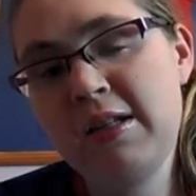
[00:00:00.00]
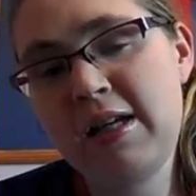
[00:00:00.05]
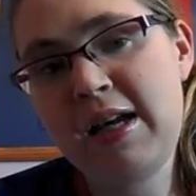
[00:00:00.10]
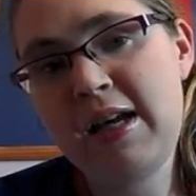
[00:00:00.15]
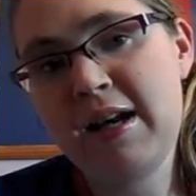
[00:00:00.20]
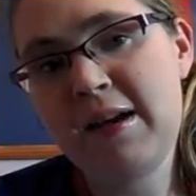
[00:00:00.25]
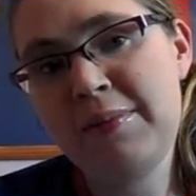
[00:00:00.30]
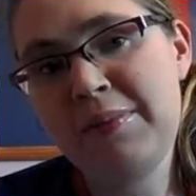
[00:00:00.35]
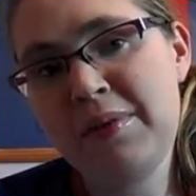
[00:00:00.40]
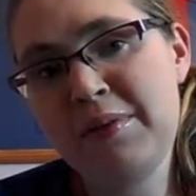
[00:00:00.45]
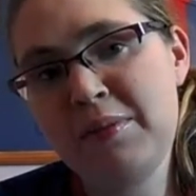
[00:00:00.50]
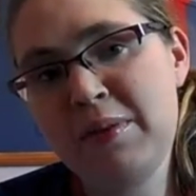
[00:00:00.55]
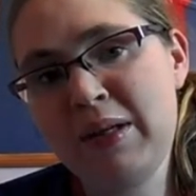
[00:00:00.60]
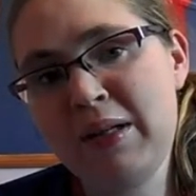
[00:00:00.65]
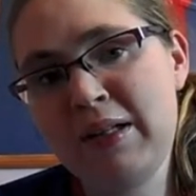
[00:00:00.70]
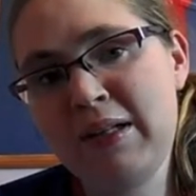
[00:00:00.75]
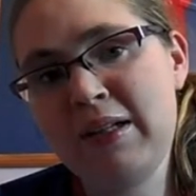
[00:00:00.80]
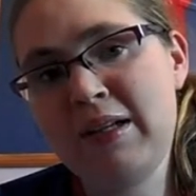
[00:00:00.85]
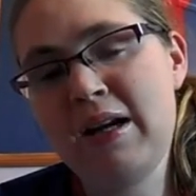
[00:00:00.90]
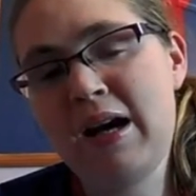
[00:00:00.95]
Great up the
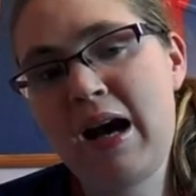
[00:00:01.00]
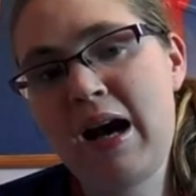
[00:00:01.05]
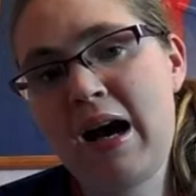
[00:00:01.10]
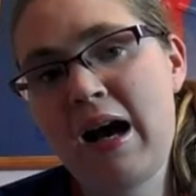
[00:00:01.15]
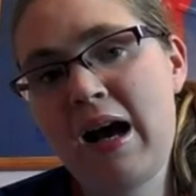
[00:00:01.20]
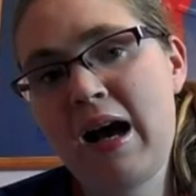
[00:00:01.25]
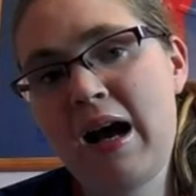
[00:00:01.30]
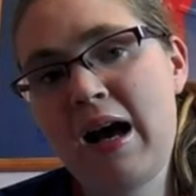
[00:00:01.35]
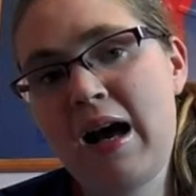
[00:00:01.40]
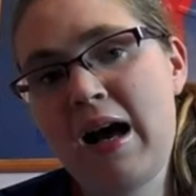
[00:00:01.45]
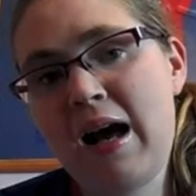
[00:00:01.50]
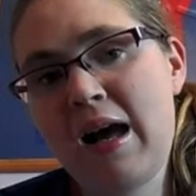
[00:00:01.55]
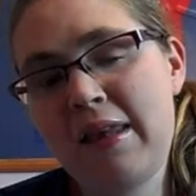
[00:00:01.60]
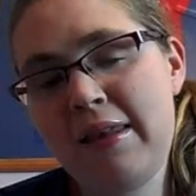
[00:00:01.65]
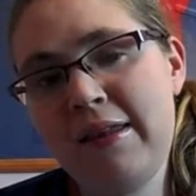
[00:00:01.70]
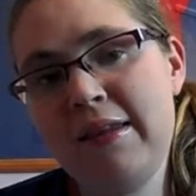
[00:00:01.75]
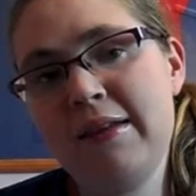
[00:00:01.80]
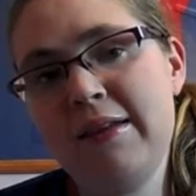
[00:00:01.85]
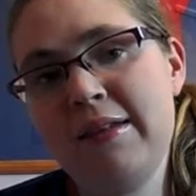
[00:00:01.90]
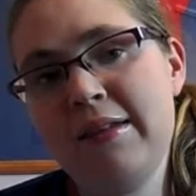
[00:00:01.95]
wing.
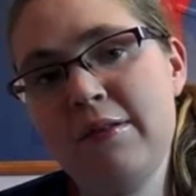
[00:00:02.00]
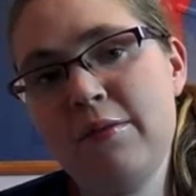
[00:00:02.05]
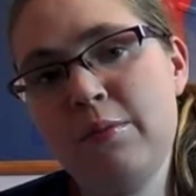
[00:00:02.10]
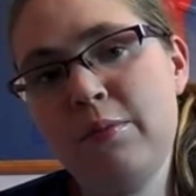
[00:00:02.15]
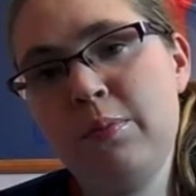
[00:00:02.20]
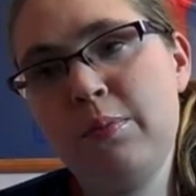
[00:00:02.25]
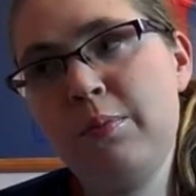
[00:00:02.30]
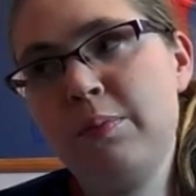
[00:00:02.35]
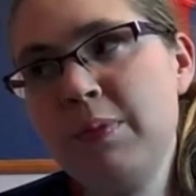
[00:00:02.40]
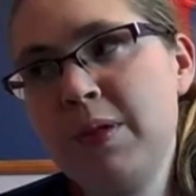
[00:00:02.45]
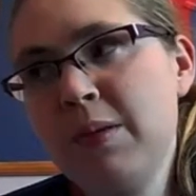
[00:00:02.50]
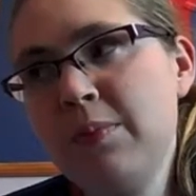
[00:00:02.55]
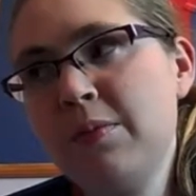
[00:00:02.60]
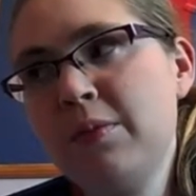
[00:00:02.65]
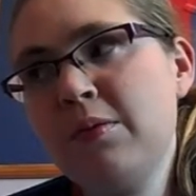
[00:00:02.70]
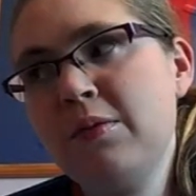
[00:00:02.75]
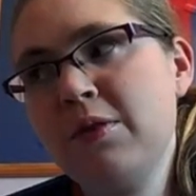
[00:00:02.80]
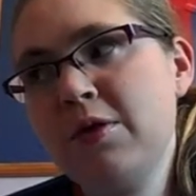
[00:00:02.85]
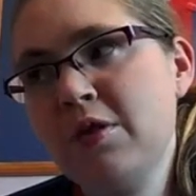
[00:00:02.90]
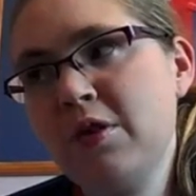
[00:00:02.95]
I think
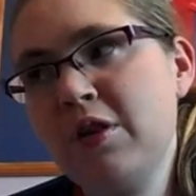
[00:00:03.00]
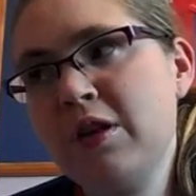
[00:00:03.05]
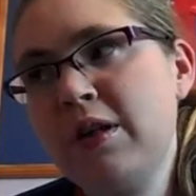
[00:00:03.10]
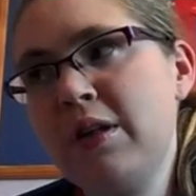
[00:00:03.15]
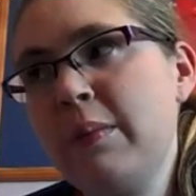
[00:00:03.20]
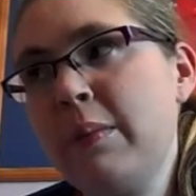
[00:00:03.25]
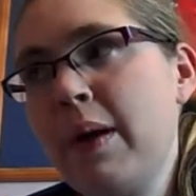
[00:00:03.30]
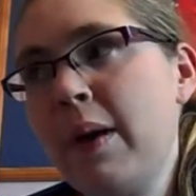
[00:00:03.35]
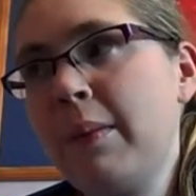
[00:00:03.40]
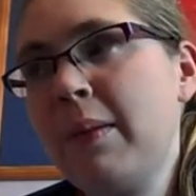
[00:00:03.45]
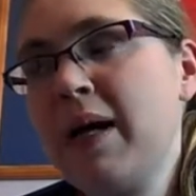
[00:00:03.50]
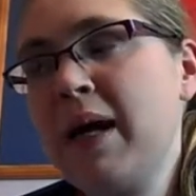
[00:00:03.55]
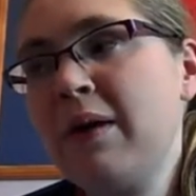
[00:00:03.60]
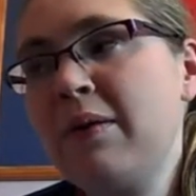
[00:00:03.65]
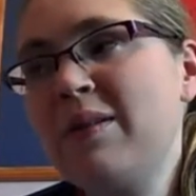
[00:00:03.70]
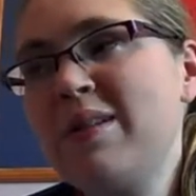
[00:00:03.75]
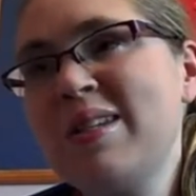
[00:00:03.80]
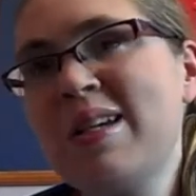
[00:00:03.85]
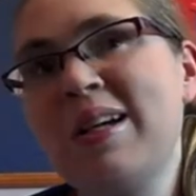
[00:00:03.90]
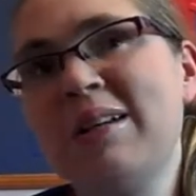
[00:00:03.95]
people were talking him up, and
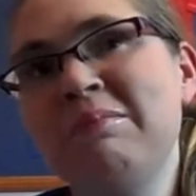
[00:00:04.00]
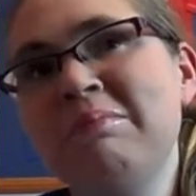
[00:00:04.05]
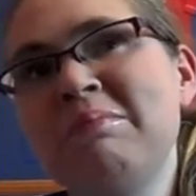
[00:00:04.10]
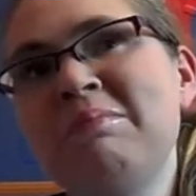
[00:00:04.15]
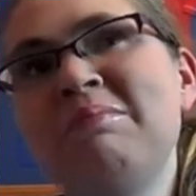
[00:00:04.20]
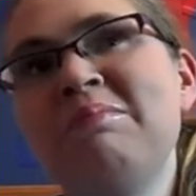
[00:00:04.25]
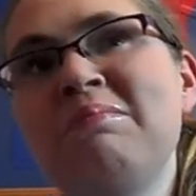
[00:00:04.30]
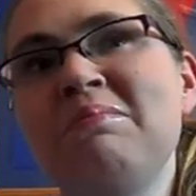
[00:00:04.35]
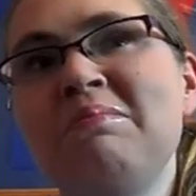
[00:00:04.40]
I was like,